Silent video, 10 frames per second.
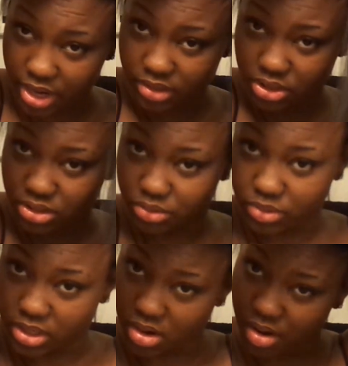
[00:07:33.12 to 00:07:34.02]
kind of just
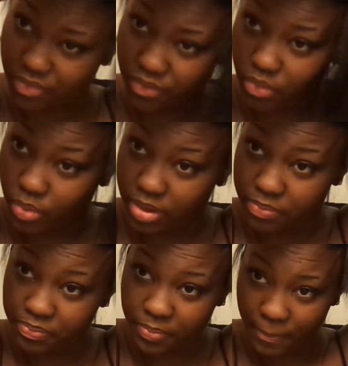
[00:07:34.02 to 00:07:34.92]
doing it off of a
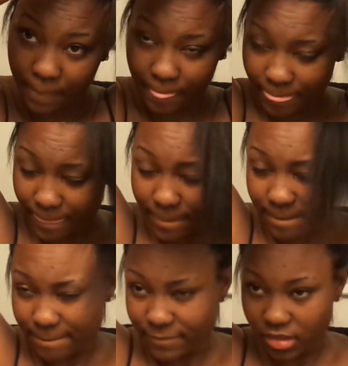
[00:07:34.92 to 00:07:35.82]
whim.
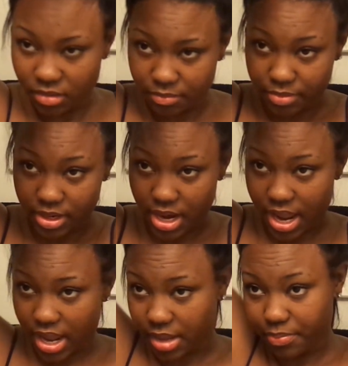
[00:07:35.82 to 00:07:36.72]
But
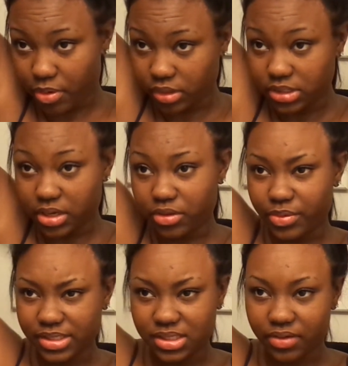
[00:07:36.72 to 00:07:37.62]
I ponytail the
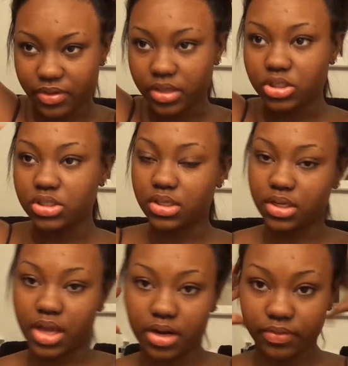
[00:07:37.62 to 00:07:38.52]
rest of it just
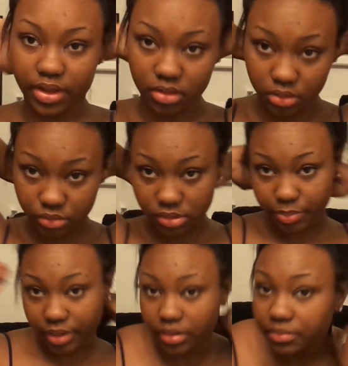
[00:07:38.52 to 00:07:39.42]
in kind of like a loose
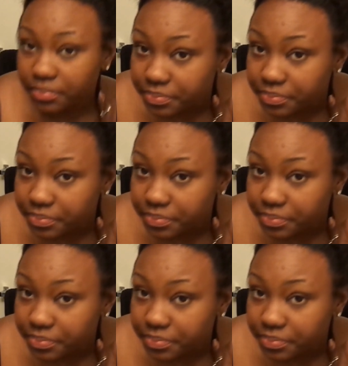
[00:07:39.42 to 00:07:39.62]
bun.